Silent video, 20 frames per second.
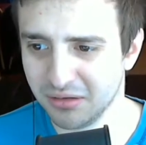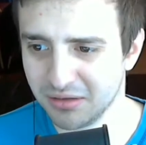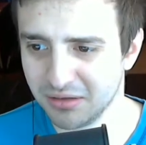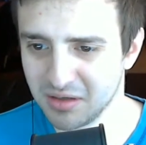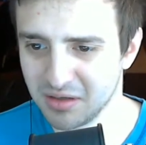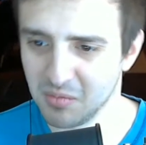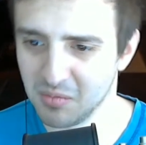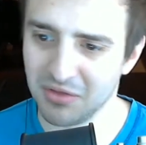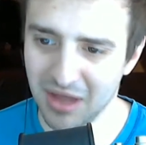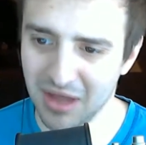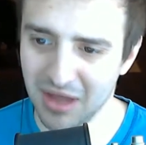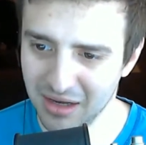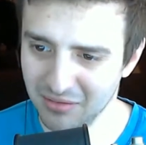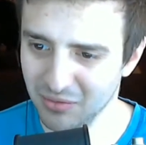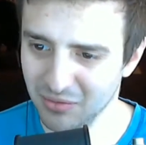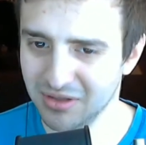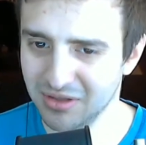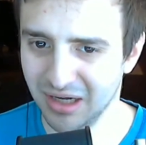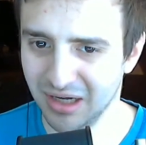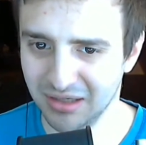some of that
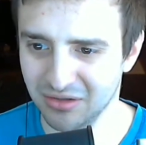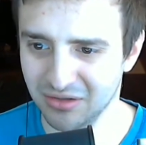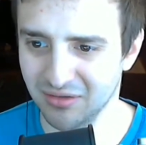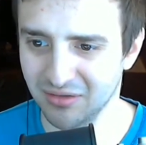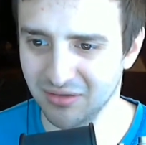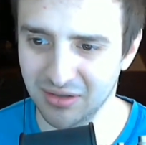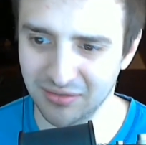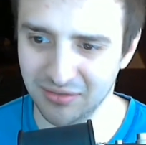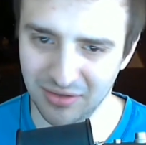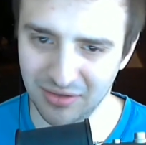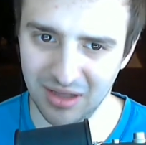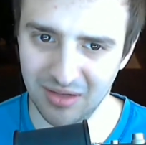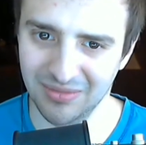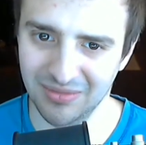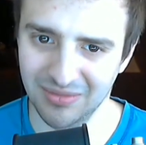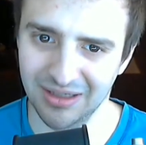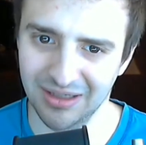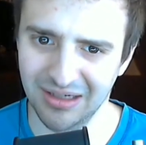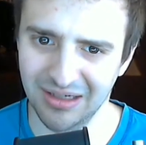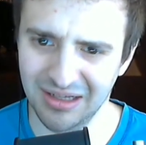with test-driven
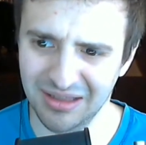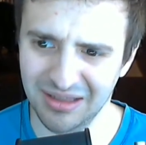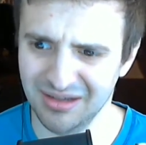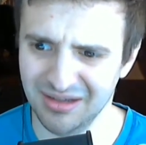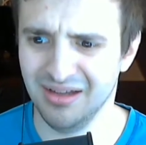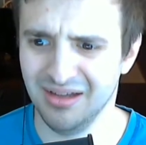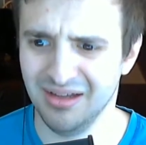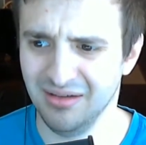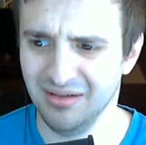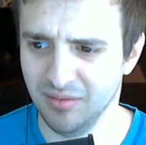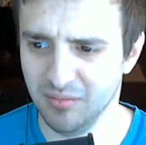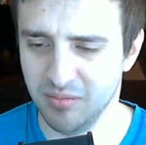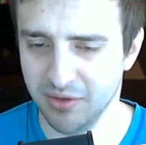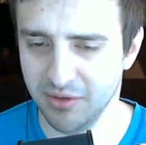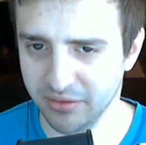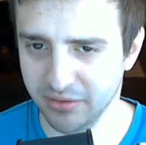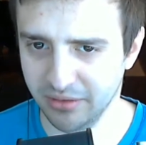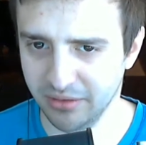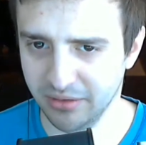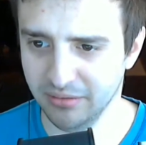development, and I think they even
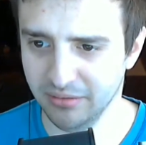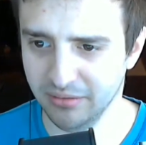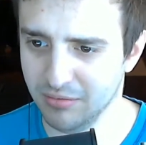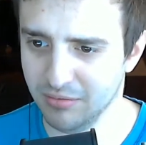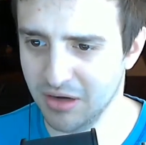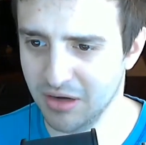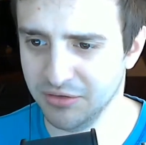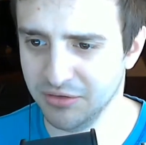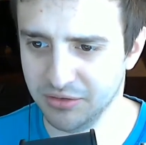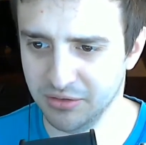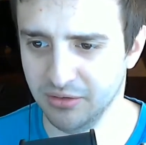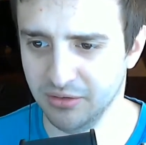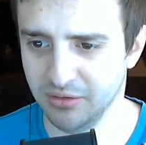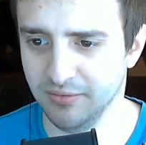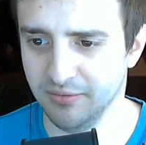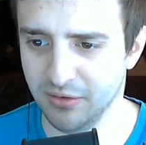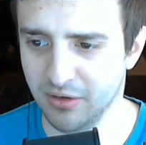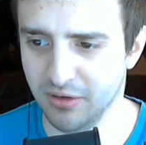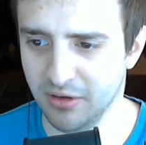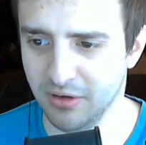build a Rails
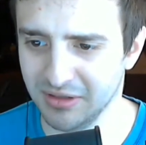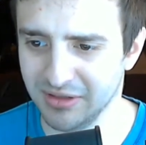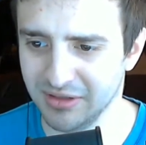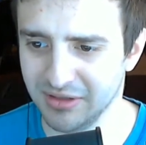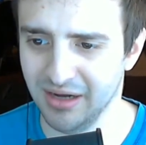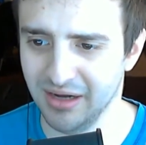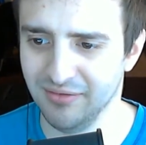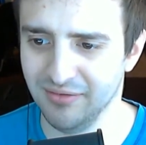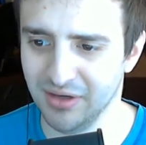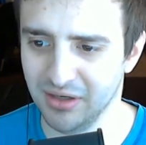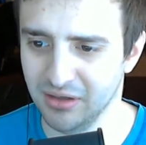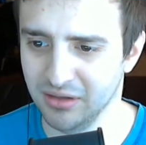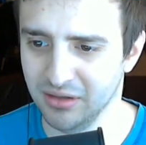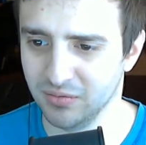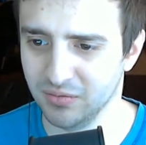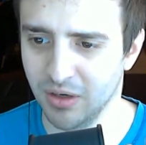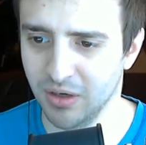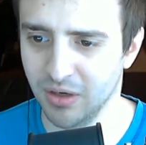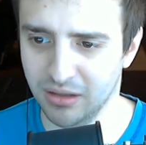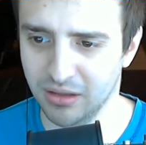server alongside of it as
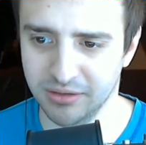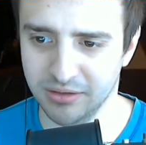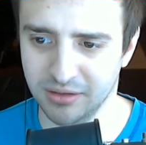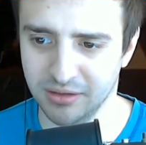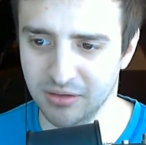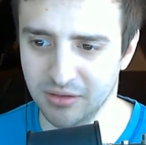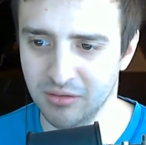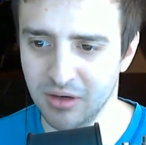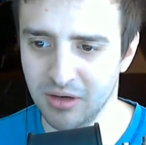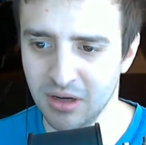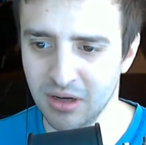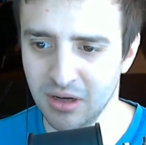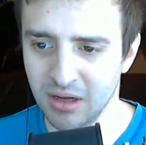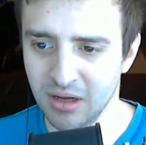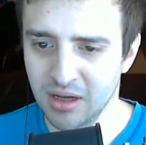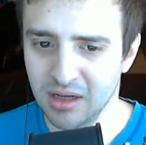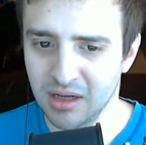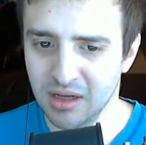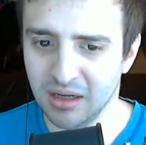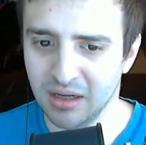well. So
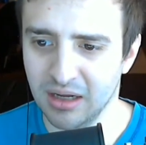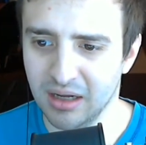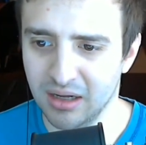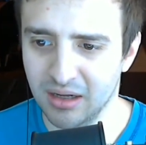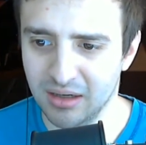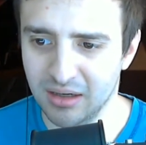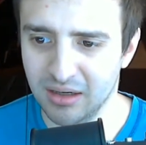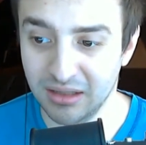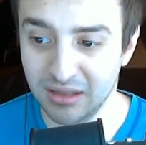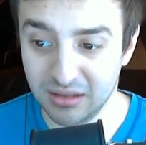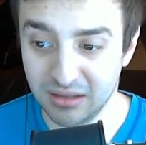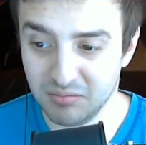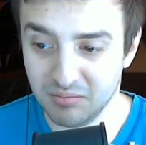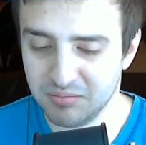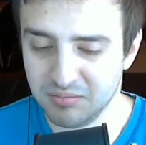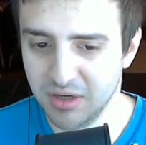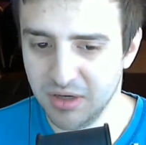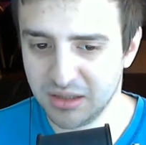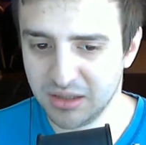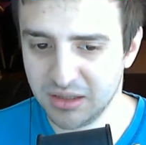it's
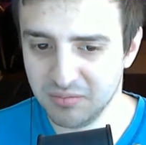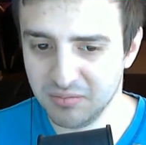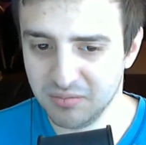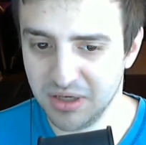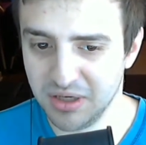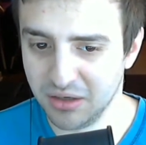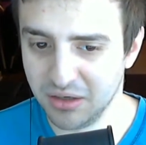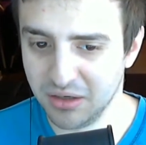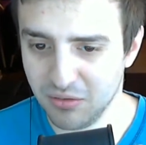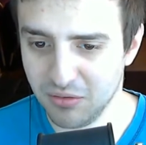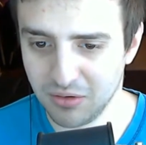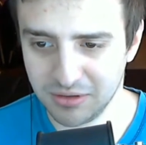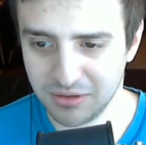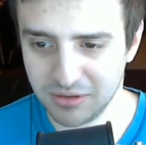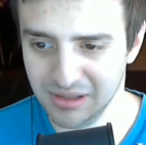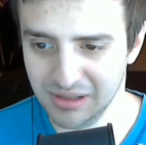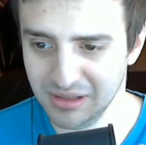a big course.